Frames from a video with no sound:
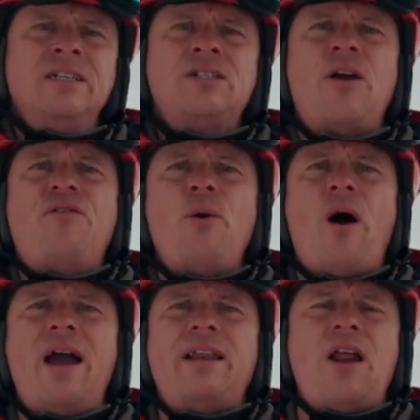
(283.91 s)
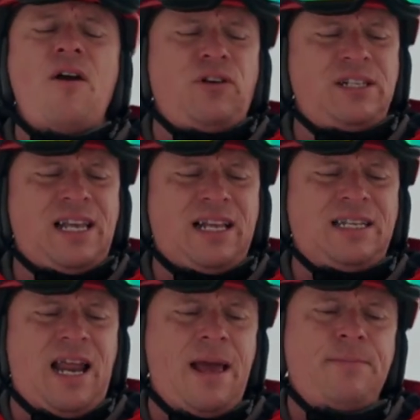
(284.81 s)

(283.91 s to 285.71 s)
So if you are heading over on Saturday,